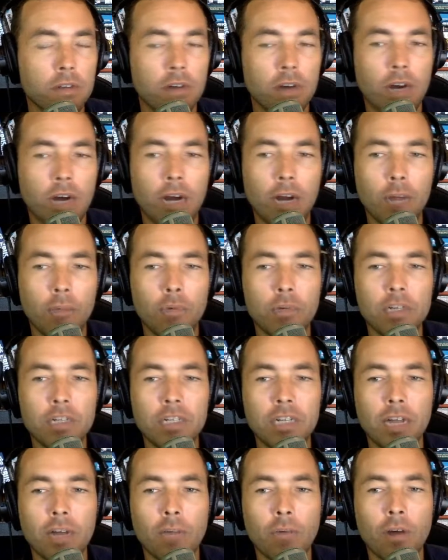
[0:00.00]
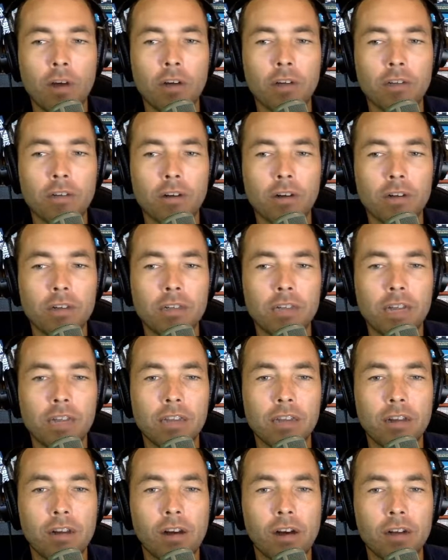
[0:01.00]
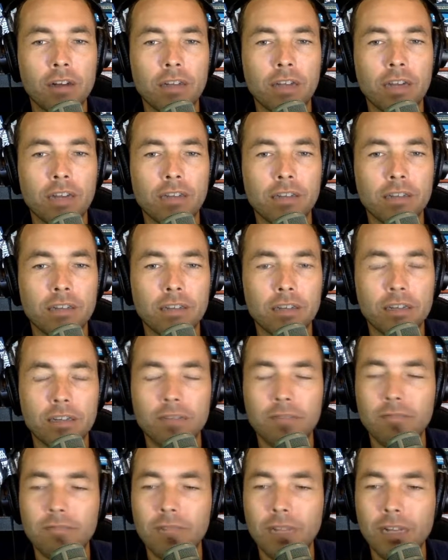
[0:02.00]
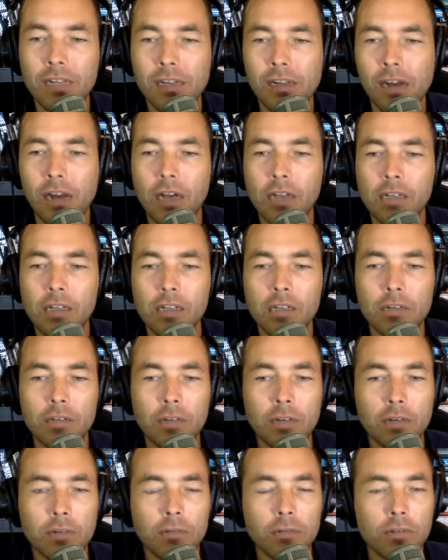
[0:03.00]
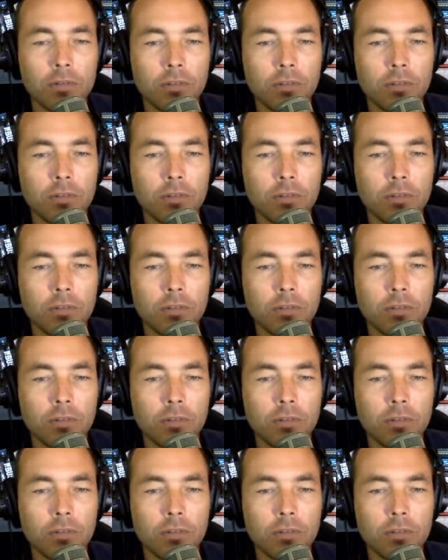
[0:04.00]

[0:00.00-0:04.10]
I appreciate Rockstar saying the content's good. That's kind of you, though.